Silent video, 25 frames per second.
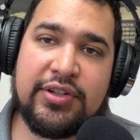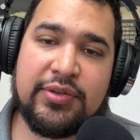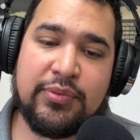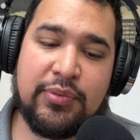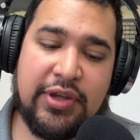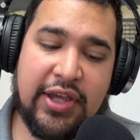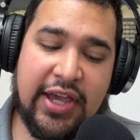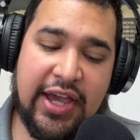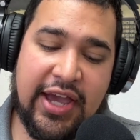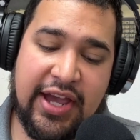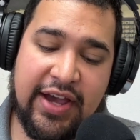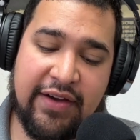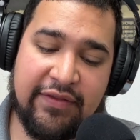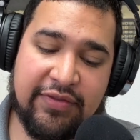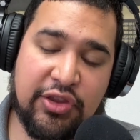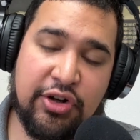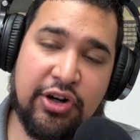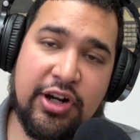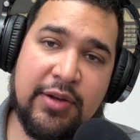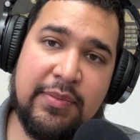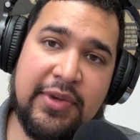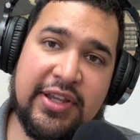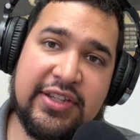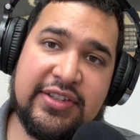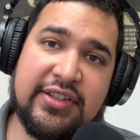We have 30
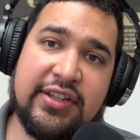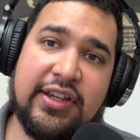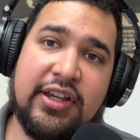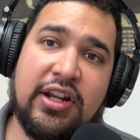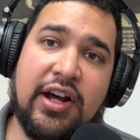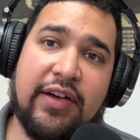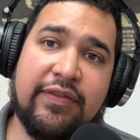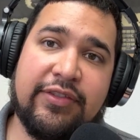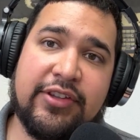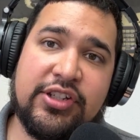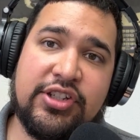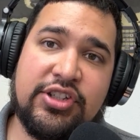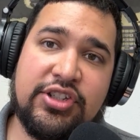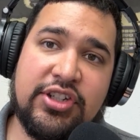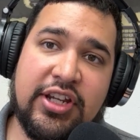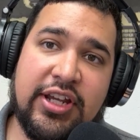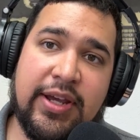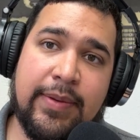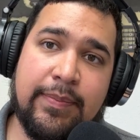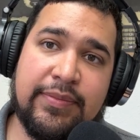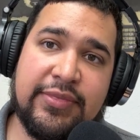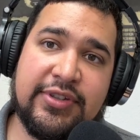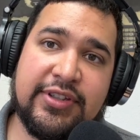minutes to get off the ship.